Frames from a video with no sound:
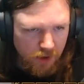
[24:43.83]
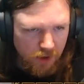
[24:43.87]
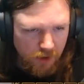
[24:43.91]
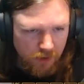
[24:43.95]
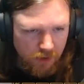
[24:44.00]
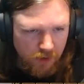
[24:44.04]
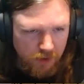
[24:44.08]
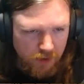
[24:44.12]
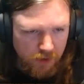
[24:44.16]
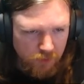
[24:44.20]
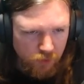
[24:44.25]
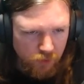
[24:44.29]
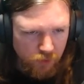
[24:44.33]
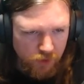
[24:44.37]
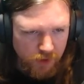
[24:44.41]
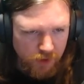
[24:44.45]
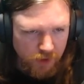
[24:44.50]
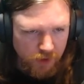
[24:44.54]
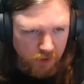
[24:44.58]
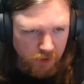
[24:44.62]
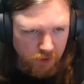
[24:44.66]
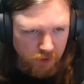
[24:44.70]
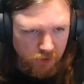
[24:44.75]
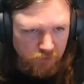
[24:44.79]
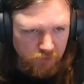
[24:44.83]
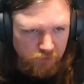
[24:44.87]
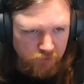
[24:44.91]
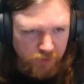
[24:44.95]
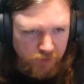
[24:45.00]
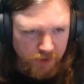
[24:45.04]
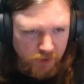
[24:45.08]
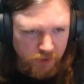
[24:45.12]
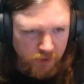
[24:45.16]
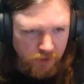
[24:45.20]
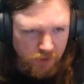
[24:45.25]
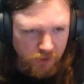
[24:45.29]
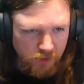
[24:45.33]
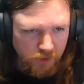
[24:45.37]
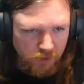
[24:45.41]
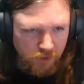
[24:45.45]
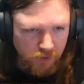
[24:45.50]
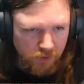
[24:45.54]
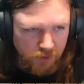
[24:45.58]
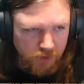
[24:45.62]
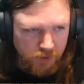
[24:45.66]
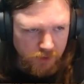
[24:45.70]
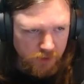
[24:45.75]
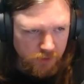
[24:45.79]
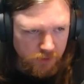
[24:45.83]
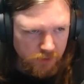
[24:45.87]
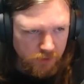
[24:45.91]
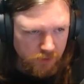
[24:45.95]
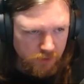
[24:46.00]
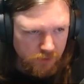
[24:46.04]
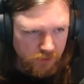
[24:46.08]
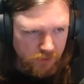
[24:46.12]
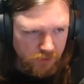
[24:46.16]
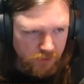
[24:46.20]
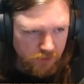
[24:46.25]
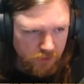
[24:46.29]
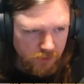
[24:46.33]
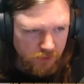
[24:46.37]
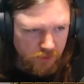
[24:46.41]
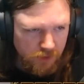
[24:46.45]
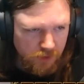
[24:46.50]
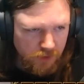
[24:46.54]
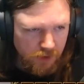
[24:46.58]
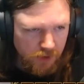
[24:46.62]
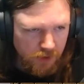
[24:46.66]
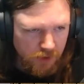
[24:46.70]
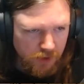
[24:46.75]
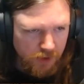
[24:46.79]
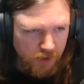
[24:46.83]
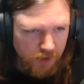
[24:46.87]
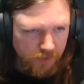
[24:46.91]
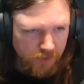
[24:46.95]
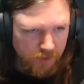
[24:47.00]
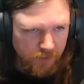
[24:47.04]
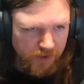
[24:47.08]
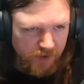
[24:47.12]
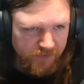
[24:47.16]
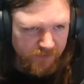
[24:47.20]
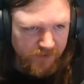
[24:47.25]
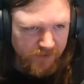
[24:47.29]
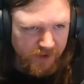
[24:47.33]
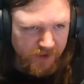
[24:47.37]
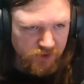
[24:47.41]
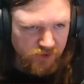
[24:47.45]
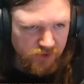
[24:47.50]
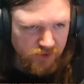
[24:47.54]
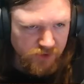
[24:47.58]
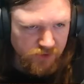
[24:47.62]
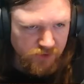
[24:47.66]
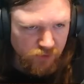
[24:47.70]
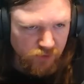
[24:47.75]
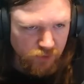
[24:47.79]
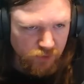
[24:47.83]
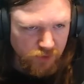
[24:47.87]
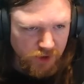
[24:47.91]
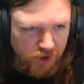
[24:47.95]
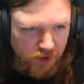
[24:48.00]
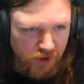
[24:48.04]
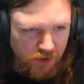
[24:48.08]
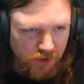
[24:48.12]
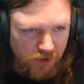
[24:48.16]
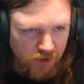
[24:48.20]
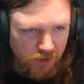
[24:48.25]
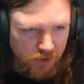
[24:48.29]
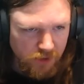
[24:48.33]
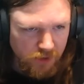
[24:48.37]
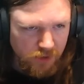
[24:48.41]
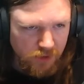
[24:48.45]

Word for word: I will then go and build. Manufactories are all done.